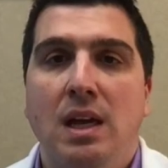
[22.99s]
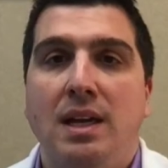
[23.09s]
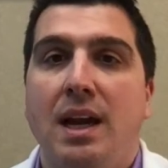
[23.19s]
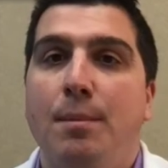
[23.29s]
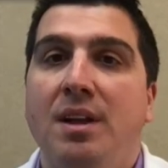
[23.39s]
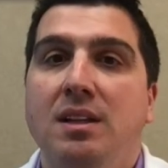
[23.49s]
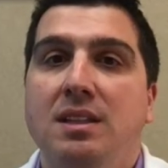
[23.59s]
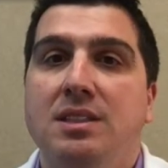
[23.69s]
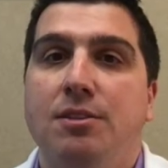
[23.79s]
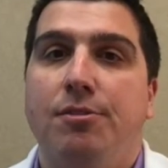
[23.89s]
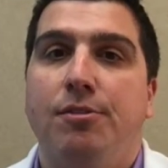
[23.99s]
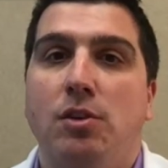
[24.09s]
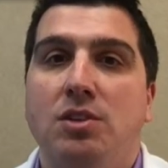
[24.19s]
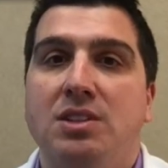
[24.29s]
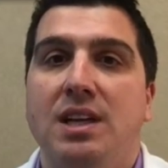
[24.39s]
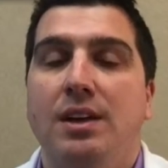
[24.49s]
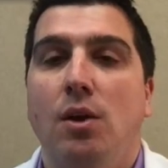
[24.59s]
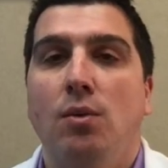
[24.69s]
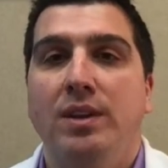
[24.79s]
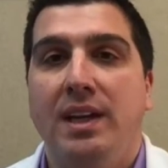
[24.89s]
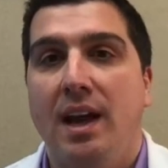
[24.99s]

Kybella is the first and only